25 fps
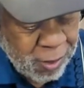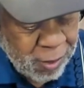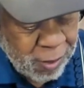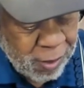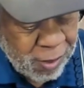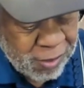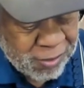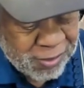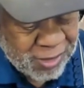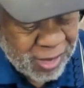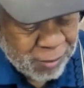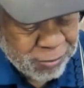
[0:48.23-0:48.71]
Uh,
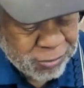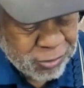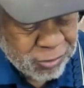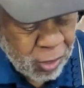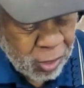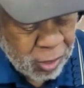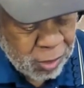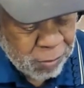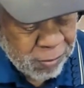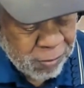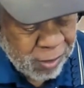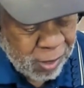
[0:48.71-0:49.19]
and I'm
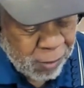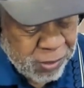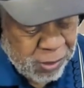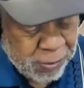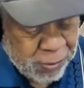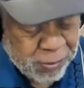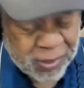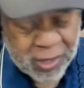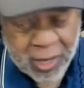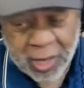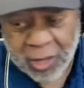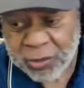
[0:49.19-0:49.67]
talking about
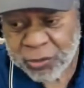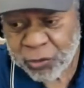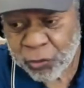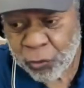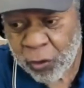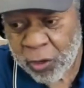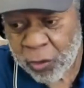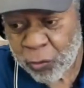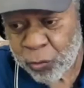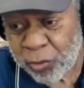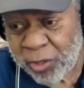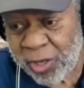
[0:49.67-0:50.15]
people like
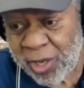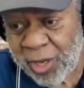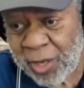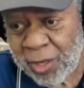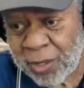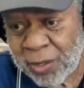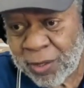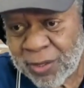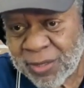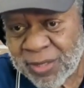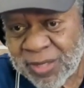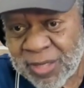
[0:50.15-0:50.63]
Joy
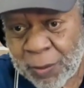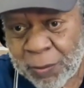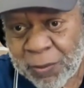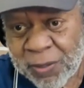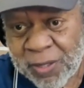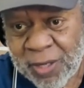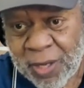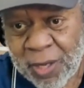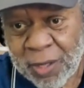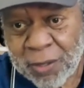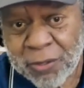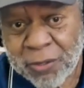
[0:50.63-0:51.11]
Reid and some
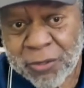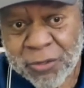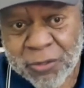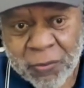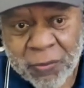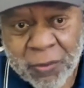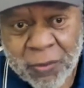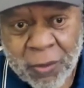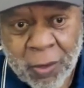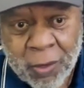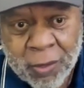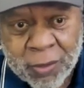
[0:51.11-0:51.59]
of the others
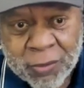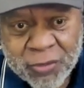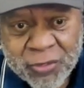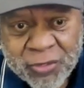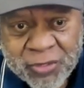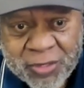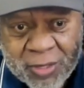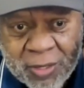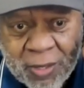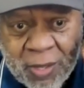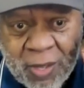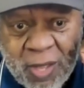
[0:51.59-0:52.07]
on, on
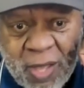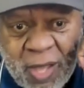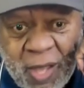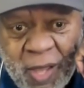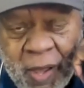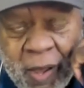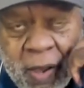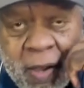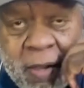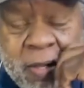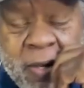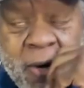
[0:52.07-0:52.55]

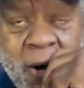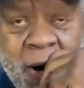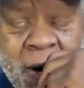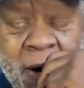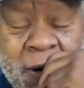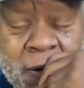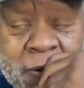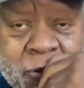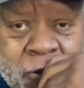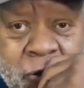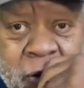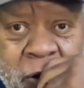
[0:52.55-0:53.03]

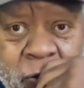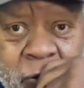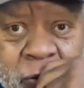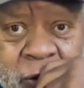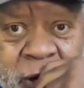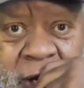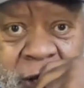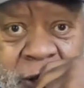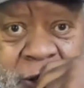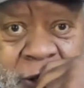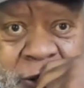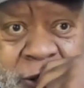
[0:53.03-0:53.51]
uh, Joy
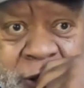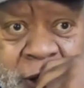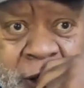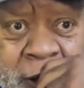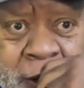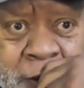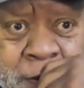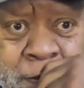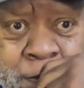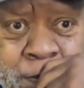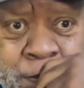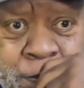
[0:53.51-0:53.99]
Reid is
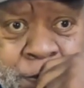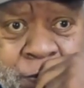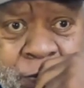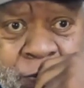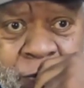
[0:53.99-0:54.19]
on